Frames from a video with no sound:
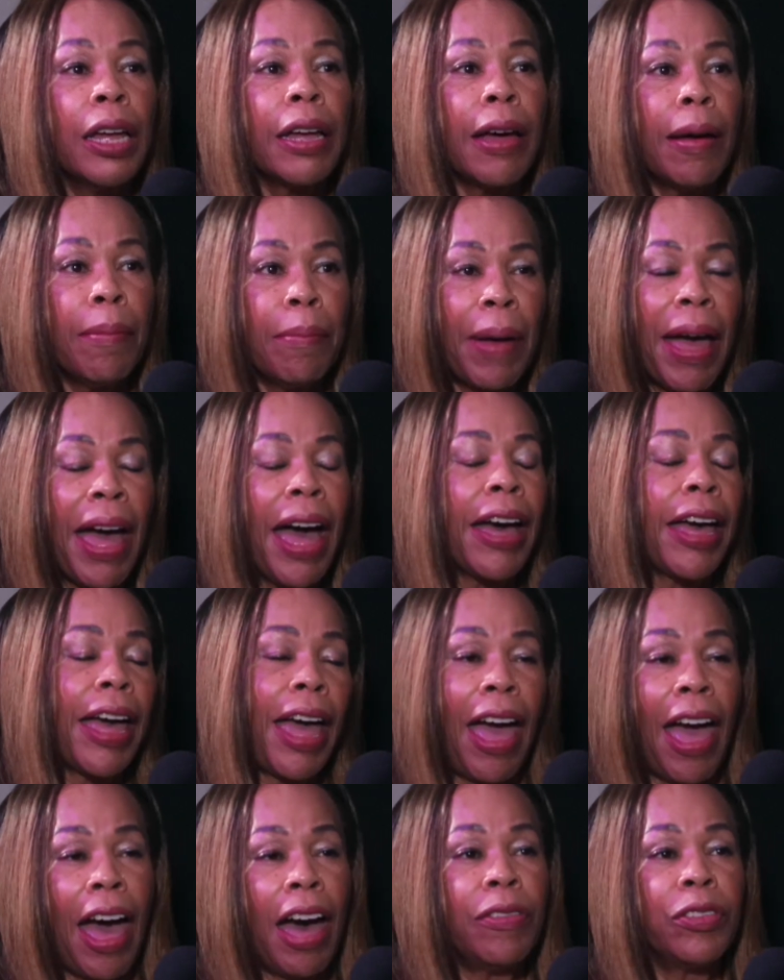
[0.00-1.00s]
come back
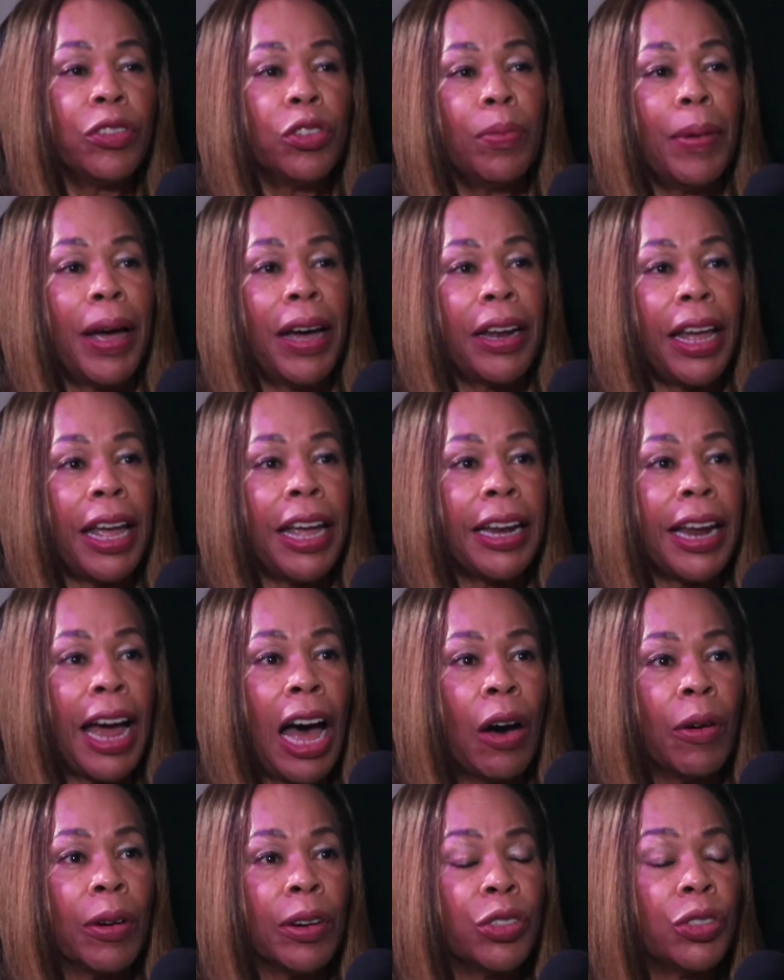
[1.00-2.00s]
after about 8
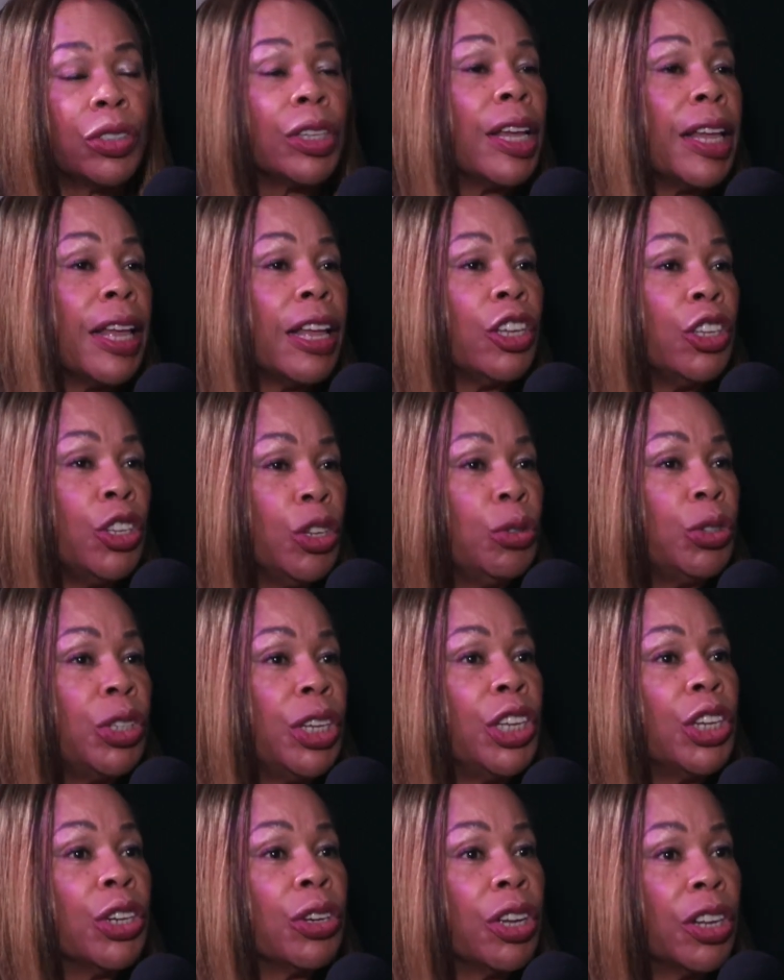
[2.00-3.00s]
hours
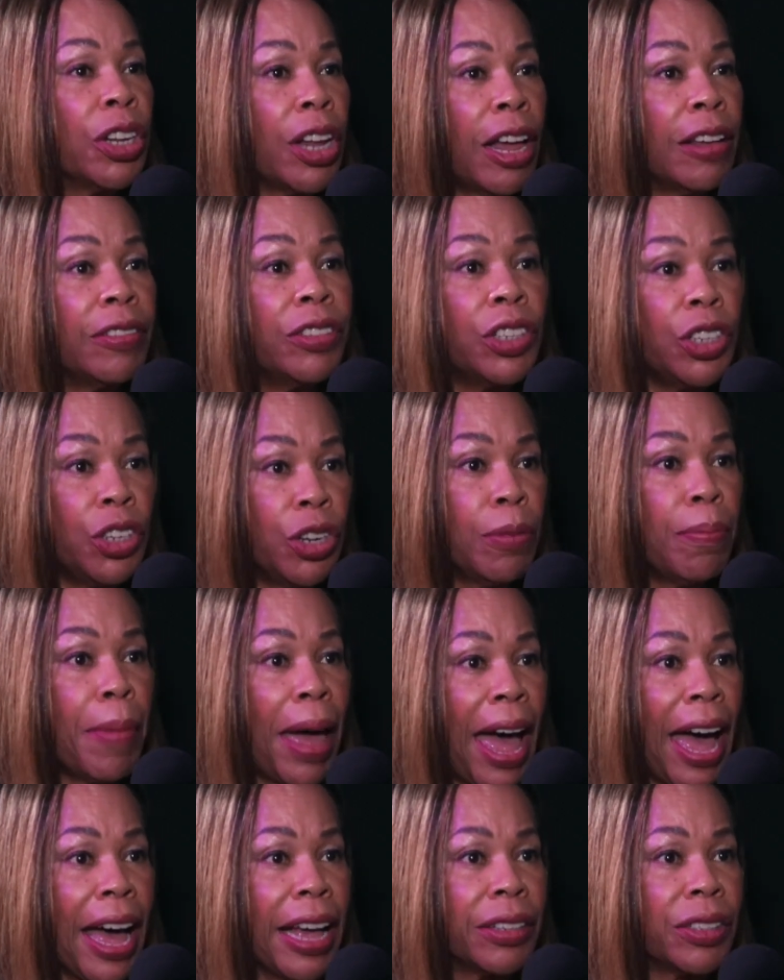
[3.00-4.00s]
using your gloves and your
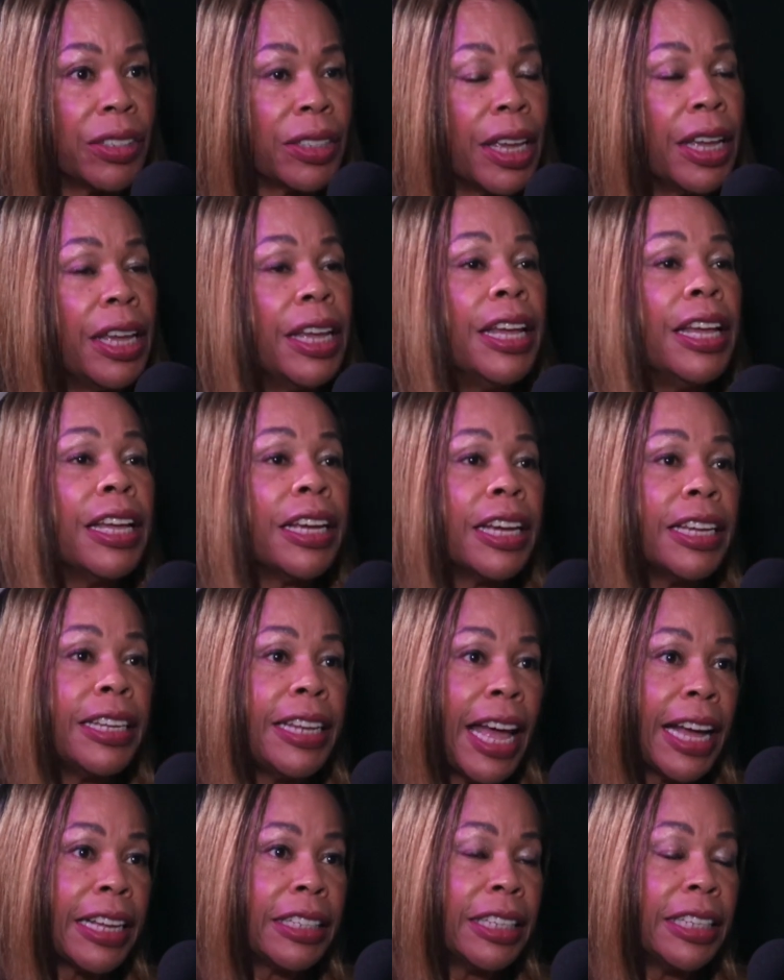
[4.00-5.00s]
mask,
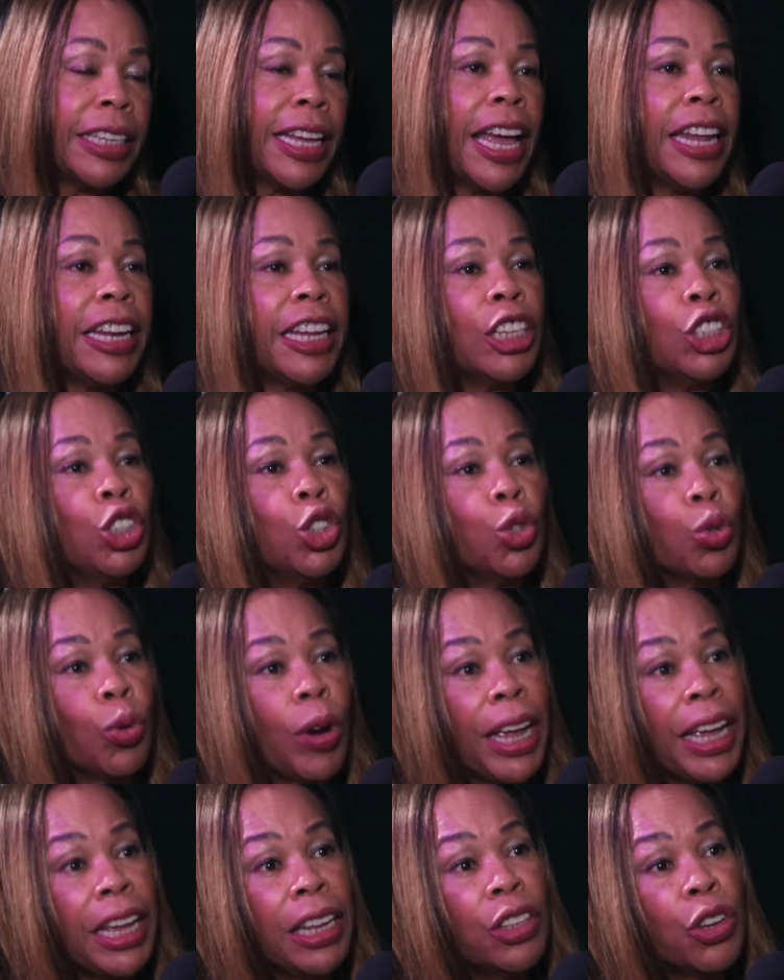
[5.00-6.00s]
connect again, and
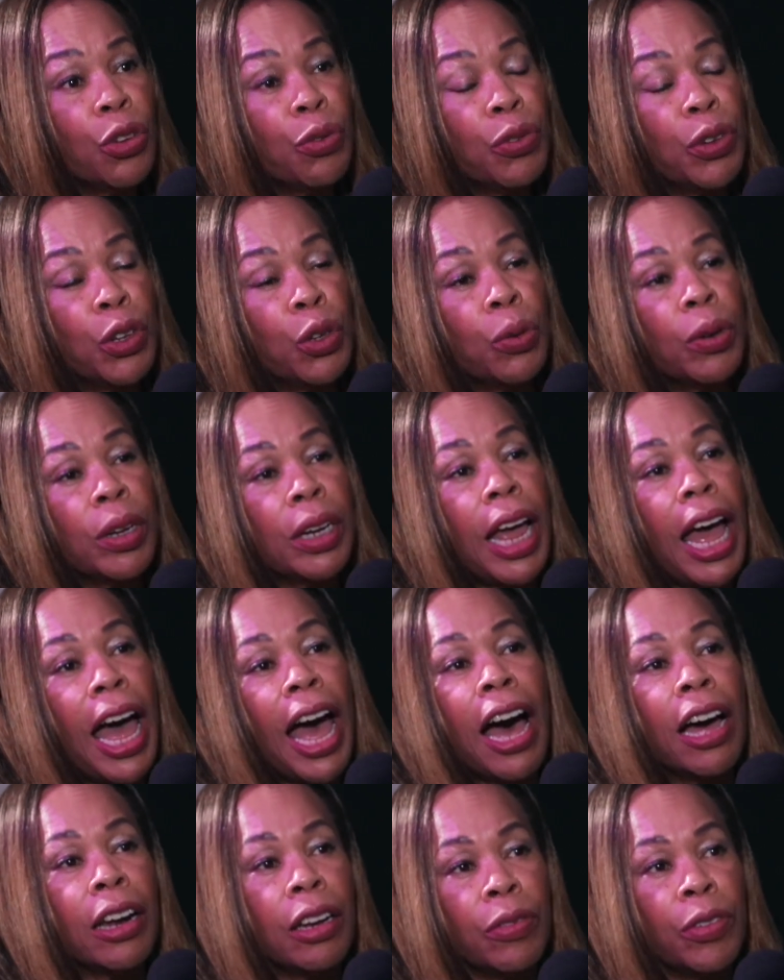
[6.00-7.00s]
drain the fluid
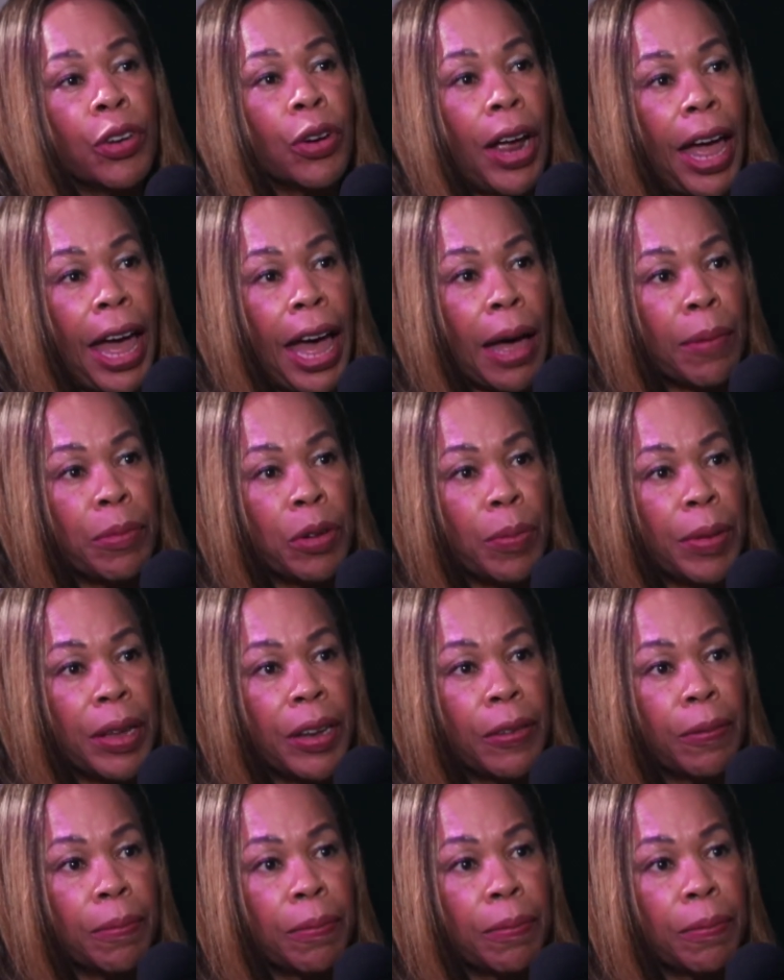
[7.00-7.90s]
out of your abdomen.